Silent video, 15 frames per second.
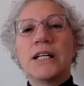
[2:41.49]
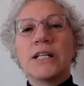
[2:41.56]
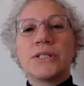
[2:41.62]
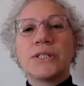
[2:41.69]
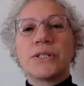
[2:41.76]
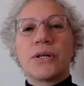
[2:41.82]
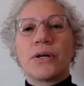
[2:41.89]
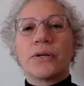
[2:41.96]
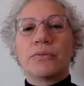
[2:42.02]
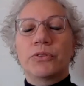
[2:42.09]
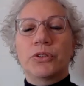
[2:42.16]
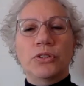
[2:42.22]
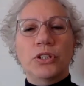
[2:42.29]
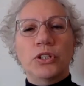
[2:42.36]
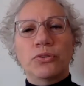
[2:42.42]
So
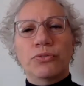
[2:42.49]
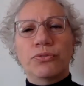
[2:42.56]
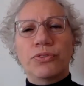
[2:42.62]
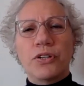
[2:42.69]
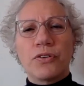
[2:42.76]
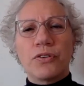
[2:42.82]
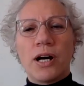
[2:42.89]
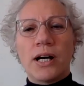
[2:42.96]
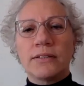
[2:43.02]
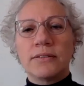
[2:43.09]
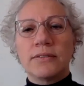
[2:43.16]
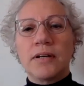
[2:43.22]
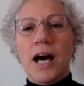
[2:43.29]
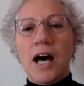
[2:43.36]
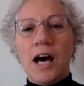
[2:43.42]
you need to figure out
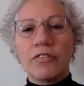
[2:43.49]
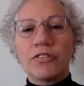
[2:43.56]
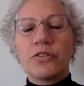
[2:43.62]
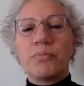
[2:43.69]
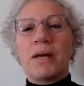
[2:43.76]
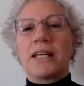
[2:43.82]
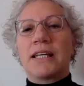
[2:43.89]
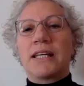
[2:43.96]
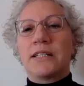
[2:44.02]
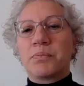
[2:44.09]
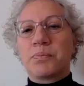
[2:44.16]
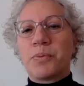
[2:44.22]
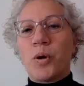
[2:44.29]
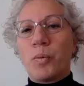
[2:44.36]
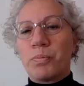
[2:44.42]
how to make it
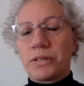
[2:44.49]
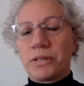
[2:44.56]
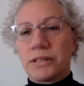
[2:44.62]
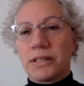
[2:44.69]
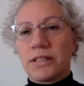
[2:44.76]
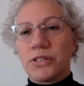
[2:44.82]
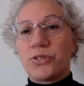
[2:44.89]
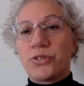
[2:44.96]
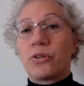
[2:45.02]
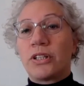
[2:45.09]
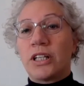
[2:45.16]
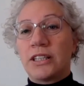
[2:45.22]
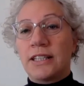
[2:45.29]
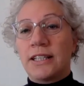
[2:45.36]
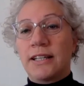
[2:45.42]
proper so
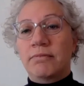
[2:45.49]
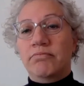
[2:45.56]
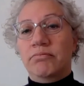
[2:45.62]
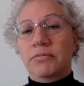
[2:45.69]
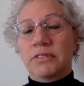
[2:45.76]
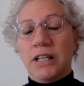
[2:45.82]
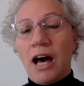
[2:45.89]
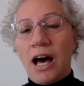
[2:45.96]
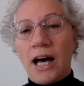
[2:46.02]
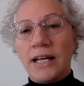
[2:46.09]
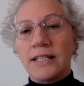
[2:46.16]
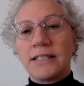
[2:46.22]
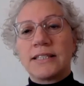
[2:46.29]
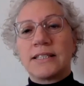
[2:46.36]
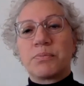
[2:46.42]
that the
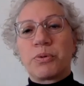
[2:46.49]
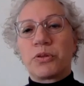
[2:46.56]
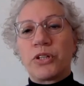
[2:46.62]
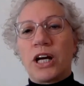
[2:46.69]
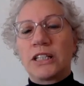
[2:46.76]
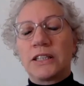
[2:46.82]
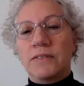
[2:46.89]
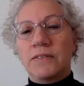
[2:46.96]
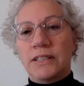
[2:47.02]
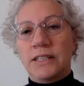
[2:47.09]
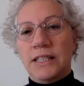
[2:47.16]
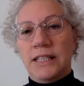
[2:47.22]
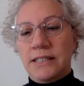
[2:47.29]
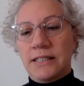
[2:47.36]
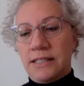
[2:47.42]
highest
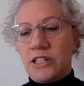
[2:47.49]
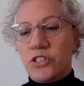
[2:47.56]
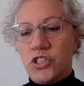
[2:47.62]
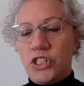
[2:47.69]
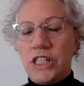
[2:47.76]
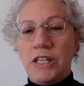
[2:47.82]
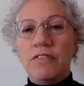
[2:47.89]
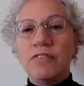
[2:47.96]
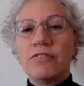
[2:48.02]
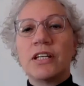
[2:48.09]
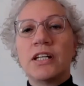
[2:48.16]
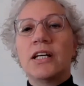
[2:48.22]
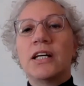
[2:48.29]
productivity is achieved